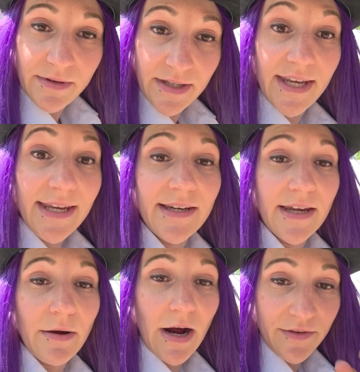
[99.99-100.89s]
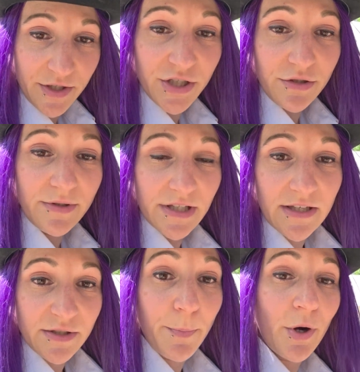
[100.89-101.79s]
the heat on the shoe
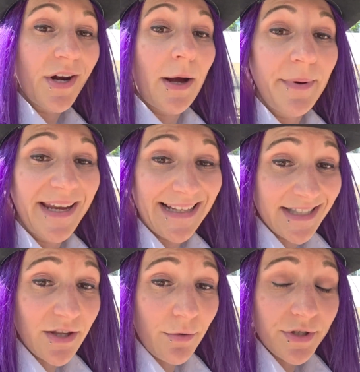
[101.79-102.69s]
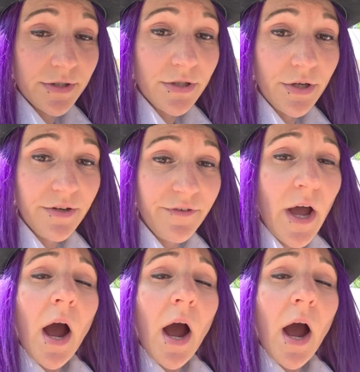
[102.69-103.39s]
is put up against the horse's hoof.